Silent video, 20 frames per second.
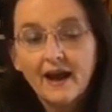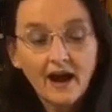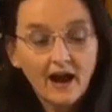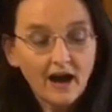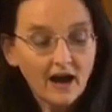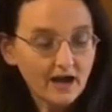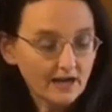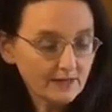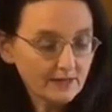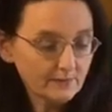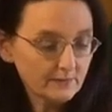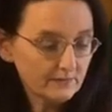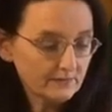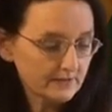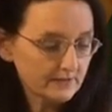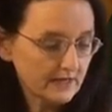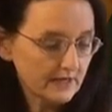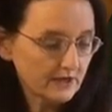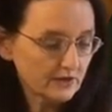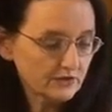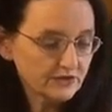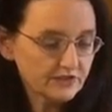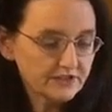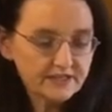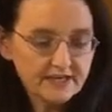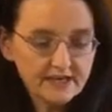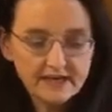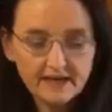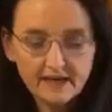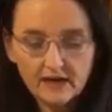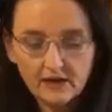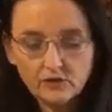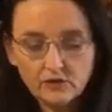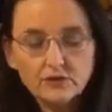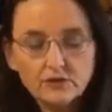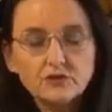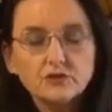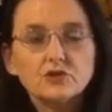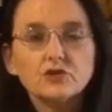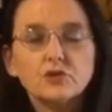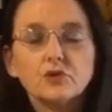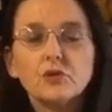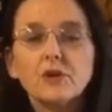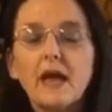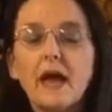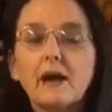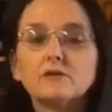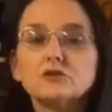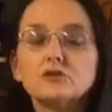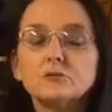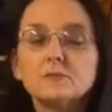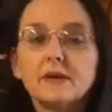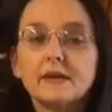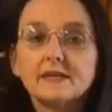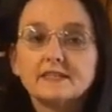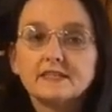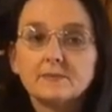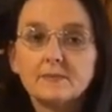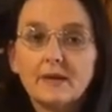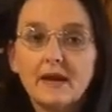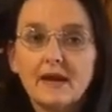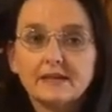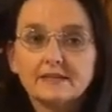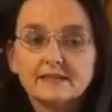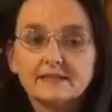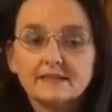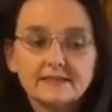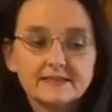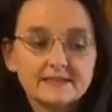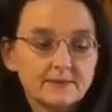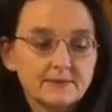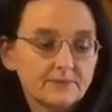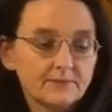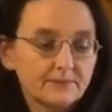I'm here today going to show you how to make some masks,